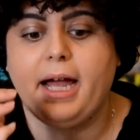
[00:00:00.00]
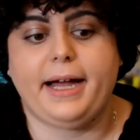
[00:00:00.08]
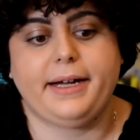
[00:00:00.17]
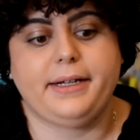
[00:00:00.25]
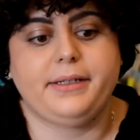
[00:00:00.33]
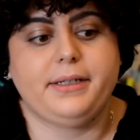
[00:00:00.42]

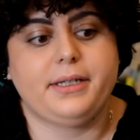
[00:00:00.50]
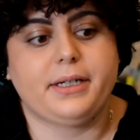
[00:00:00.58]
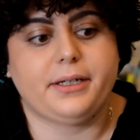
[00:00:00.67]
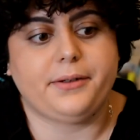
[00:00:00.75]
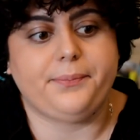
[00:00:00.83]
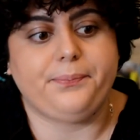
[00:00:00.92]
And
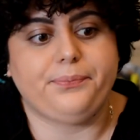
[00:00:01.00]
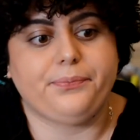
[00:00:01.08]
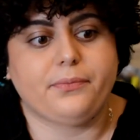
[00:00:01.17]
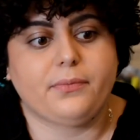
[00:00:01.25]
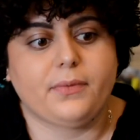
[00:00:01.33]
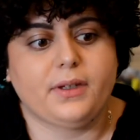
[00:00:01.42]

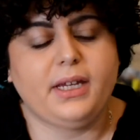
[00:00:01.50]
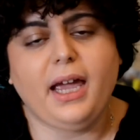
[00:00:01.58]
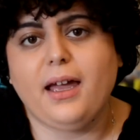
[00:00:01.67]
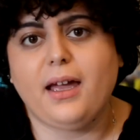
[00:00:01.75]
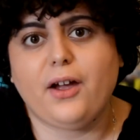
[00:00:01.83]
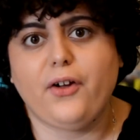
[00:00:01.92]
um,
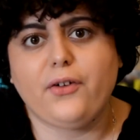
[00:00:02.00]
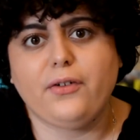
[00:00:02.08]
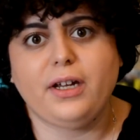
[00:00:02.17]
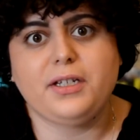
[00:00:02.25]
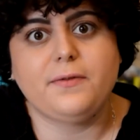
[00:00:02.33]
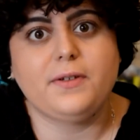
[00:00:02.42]
yeah, her
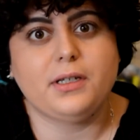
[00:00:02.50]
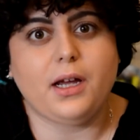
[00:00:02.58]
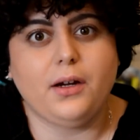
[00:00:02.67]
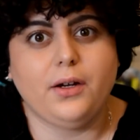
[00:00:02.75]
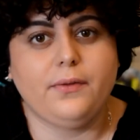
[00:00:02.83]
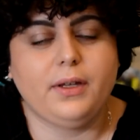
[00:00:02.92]
creative
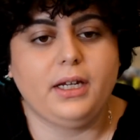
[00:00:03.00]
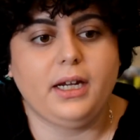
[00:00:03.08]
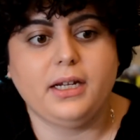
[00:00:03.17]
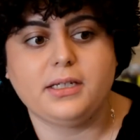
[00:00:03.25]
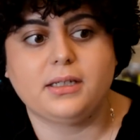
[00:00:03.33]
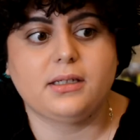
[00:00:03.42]
style over the
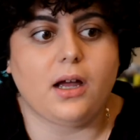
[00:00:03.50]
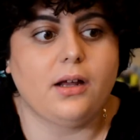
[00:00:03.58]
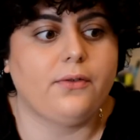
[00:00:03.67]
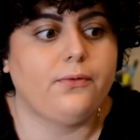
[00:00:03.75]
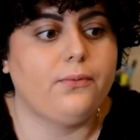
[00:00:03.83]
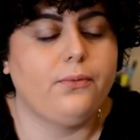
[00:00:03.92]
years has
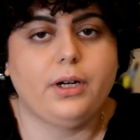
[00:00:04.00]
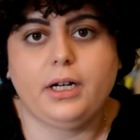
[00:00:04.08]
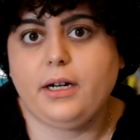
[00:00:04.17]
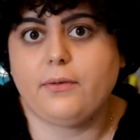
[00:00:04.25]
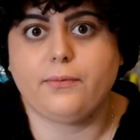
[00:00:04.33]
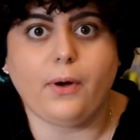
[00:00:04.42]
kind of
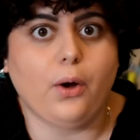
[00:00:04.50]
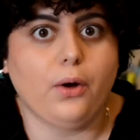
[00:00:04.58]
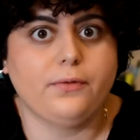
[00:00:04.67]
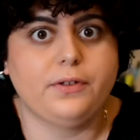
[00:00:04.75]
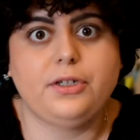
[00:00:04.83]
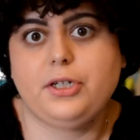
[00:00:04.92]
really
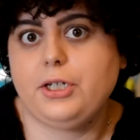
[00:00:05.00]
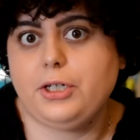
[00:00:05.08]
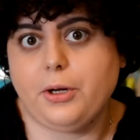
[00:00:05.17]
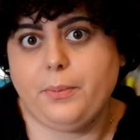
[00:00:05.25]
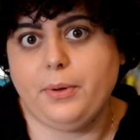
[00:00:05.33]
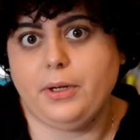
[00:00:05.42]
evolved and she's
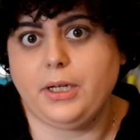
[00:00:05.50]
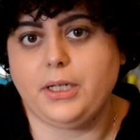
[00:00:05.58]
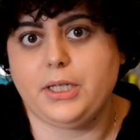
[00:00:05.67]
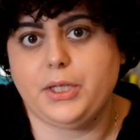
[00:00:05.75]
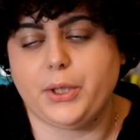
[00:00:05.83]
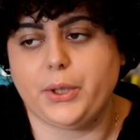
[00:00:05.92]
jumping
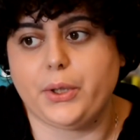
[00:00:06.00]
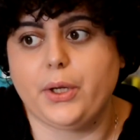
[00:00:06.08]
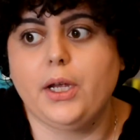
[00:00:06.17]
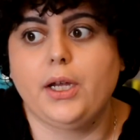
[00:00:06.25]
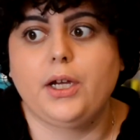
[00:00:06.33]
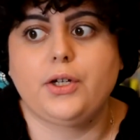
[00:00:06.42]
into
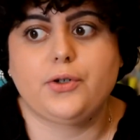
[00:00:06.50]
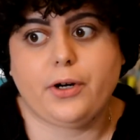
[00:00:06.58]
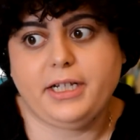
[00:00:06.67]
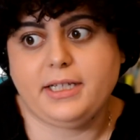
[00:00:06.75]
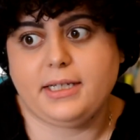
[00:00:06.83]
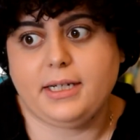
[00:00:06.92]

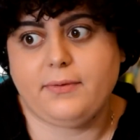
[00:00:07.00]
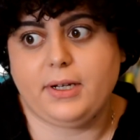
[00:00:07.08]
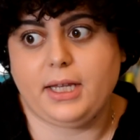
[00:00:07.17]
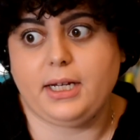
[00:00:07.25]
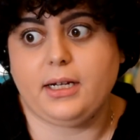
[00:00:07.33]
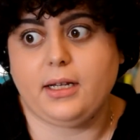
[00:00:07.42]
trends and
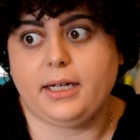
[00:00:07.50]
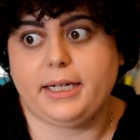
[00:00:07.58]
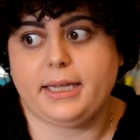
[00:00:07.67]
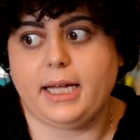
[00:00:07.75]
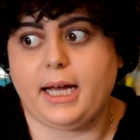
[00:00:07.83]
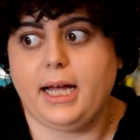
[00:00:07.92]
everything
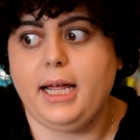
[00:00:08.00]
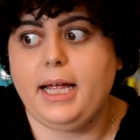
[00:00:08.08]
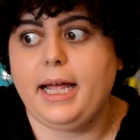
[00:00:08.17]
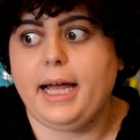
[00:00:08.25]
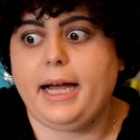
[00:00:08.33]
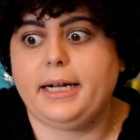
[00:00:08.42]
like that
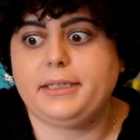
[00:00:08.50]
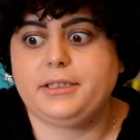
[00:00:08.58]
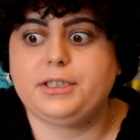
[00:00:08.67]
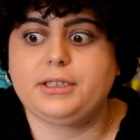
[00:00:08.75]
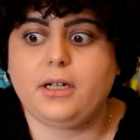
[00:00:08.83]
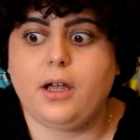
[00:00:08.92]
and
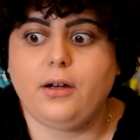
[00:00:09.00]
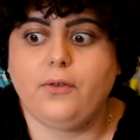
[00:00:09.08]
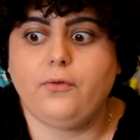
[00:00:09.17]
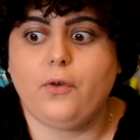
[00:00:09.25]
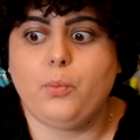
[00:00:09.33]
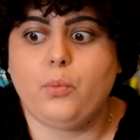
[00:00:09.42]
it's just kind
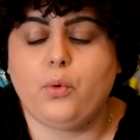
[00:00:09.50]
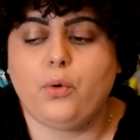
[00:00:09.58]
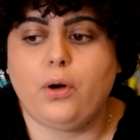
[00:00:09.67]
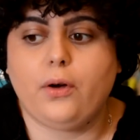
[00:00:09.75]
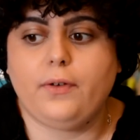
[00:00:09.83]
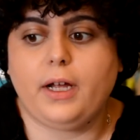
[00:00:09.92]
of
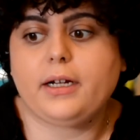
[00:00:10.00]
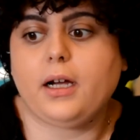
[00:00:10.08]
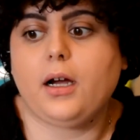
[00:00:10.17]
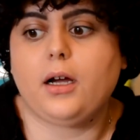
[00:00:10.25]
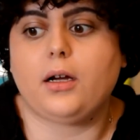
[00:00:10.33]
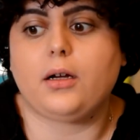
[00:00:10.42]
more of
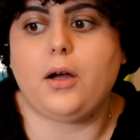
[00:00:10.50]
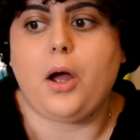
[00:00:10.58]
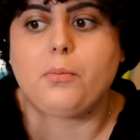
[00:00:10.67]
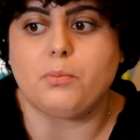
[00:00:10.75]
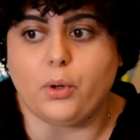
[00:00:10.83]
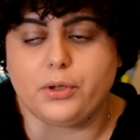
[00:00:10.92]
like a,
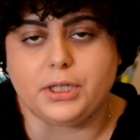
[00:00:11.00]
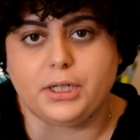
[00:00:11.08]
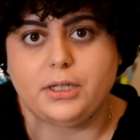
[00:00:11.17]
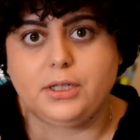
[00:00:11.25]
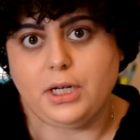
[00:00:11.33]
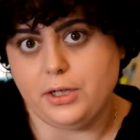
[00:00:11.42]
a,
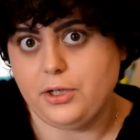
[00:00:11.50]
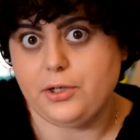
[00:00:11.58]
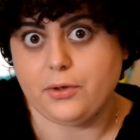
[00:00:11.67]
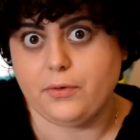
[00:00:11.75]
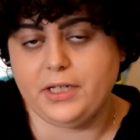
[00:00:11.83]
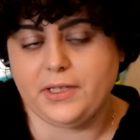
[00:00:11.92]
modern
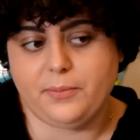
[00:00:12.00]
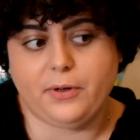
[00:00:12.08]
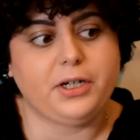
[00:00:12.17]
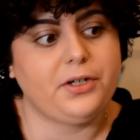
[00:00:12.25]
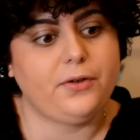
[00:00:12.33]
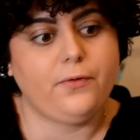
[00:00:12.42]
digital
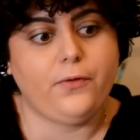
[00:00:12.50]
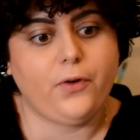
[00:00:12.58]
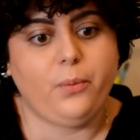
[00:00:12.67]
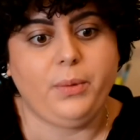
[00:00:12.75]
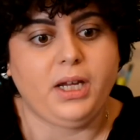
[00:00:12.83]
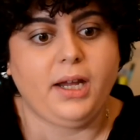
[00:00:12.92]
inspiration
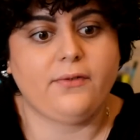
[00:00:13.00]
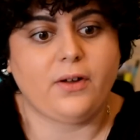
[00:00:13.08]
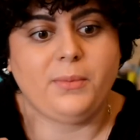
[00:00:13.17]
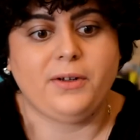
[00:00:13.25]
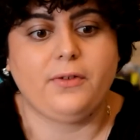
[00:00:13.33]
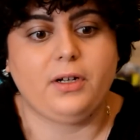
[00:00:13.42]
for me if
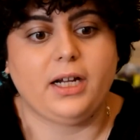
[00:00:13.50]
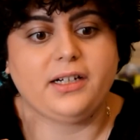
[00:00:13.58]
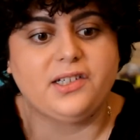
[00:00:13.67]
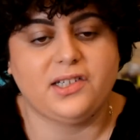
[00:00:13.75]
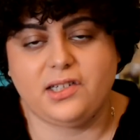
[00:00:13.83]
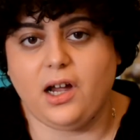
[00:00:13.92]
I'm ever
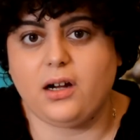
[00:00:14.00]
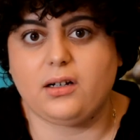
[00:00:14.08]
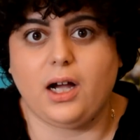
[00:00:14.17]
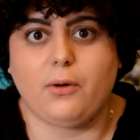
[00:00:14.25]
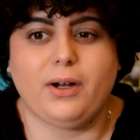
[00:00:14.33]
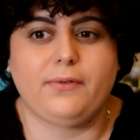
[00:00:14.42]
like
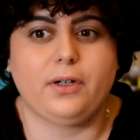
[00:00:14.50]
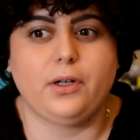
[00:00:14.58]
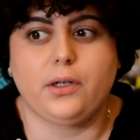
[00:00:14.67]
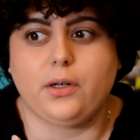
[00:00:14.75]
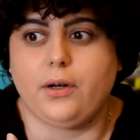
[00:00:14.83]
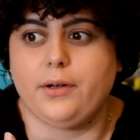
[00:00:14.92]
stuck I'll have a
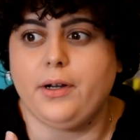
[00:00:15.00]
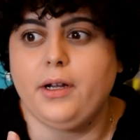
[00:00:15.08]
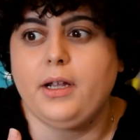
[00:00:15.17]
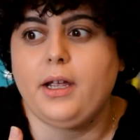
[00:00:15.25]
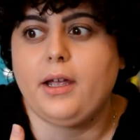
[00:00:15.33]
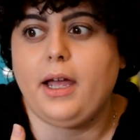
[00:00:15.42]
look on
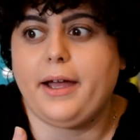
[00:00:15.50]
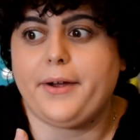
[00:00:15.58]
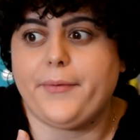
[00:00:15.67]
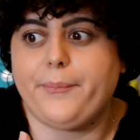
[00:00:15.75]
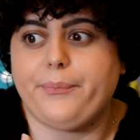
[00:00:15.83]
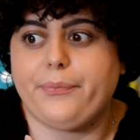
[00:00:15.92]

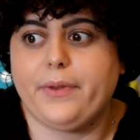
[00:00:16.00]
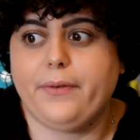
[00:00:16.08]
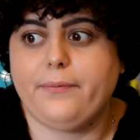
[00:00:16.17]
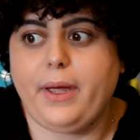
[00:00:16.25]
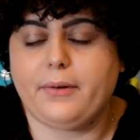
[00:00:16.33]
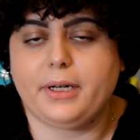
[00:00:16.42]
um,
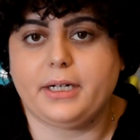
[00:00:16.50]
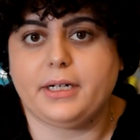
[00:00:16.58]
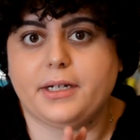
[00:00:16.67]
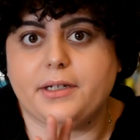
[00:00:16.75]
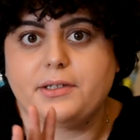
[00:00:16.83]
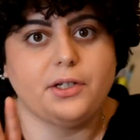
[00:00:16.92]

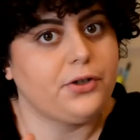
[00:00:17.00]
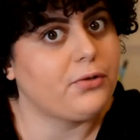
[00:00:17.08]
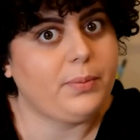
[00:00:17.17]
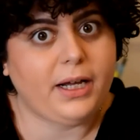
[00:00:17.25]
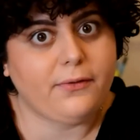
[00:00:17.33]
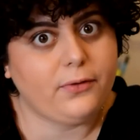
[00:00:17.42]
various
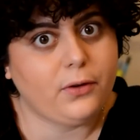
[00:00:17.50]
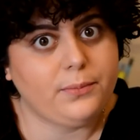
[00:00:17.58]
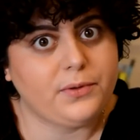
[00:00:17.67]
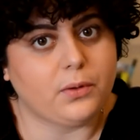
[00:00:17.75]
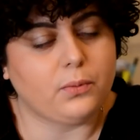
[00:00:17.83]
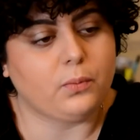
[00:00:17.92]
social
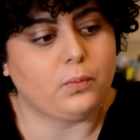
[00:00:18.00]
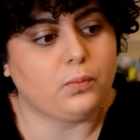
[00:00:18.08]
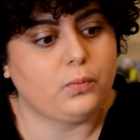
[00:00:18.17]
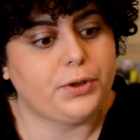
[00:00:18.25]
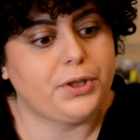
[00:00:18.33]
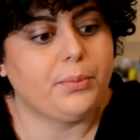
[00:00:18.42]
platforms on
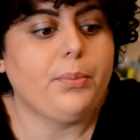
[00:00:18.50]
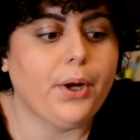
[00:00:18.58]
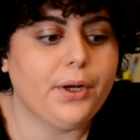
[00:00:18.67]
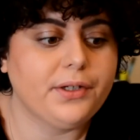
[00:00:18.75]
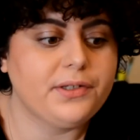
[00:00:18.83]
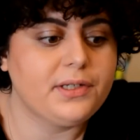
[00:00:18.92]
what she
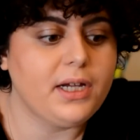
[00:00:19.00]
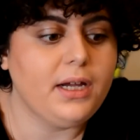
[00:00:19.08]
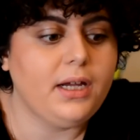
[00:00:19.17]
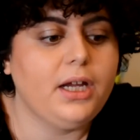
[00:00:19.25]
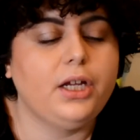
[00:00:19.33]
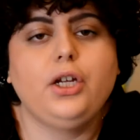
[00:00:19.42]
posts
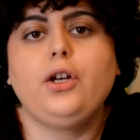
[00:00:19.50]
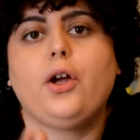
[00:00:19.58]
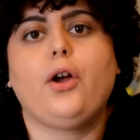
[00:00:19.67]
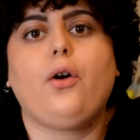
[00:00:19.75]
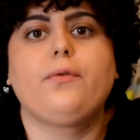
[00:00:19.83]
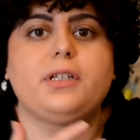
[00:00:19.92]
you
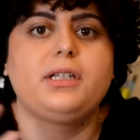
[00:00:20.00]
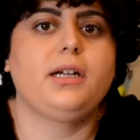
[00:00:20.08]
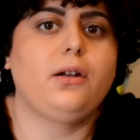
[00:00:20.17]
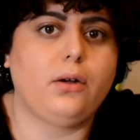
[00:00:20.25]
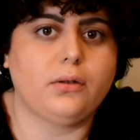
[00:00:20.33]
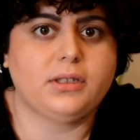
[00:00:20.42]
know, obviously
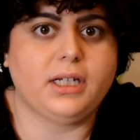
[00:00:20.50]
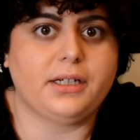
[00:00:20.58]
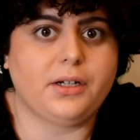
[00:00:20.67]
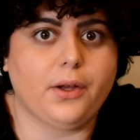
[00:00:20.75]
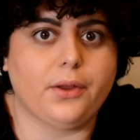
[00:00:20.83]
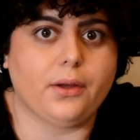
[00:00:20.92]

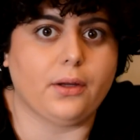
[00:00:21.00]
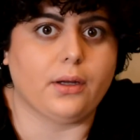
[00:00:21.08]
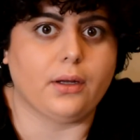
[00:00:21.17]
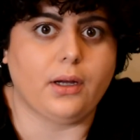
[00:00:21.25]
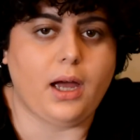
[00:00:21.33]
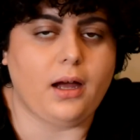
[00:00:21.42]
alongside
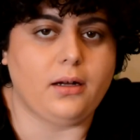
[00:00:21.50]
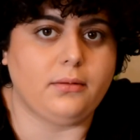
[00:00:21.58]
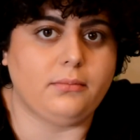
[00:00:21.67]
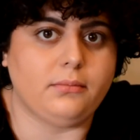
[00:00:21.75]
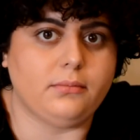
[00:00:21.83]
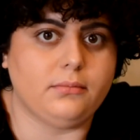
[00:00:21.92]
other
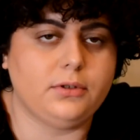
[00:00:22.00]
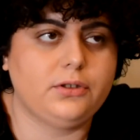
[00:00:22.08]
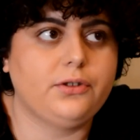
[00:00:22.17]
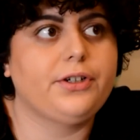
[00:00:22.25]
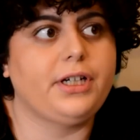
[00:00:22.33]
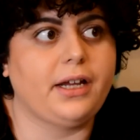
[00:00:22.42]
um,
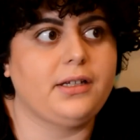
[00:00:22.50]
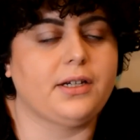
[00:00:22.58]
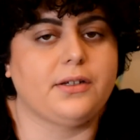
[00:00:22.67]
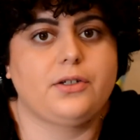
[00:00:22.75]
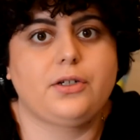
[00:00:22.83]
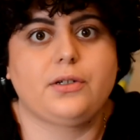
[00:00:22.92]

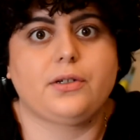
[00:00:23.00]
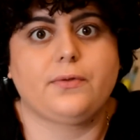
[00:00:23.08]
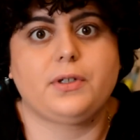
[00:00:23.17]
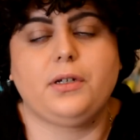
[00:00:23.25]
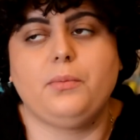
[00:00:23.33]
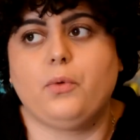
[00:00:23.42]
creators, she's
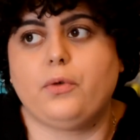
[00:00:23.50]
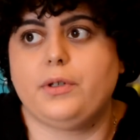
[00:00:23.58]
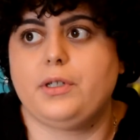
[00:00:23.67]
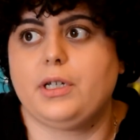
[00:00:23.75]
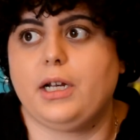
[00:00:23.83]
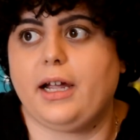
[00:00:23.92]
obviously more
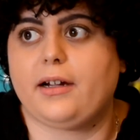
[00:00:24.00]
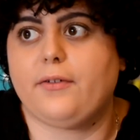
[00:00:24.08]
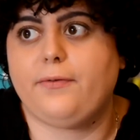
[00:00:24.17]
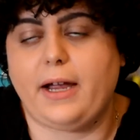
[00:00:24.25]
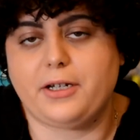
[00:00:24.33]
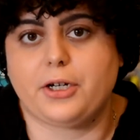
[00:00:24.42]
into like
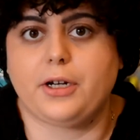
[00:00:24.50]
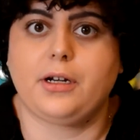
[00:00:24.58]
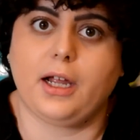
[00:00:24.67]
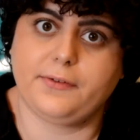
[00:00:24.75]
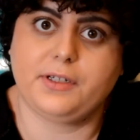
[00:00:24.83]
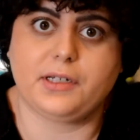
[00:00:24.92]
fashion,
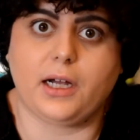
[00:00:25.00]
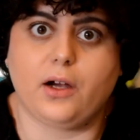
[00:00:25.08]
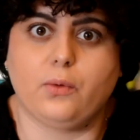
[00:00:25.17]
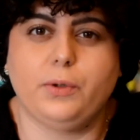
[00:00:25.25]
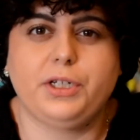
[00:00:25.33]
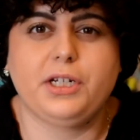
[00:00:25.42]

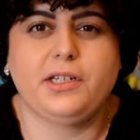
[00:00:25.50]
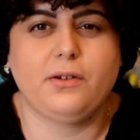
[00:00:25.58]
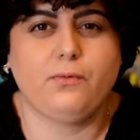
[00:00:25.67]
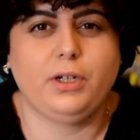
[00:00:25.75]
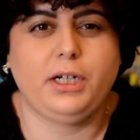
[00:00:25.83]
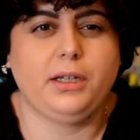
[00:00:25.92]
lifestyle, which
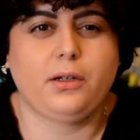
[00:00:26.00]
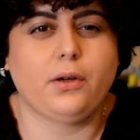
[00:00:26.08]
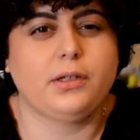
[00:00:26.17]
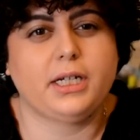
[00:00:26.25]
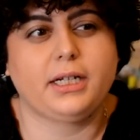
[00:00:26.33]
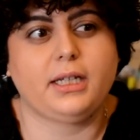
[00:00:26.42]
isn't really the
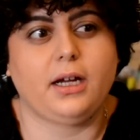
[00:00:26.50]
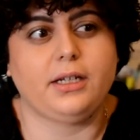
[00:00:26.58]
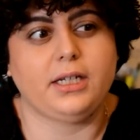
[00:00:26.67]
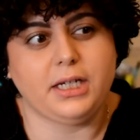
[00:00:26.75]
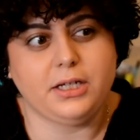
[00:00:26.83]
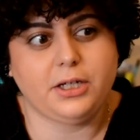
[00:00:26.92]
contact that
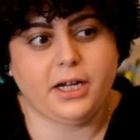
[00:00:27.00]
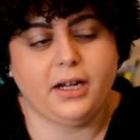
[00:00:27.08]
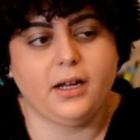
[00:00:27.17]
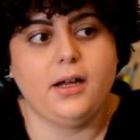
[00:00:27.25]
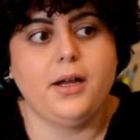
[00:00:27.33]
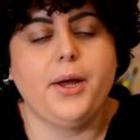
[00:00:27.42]
I niche at,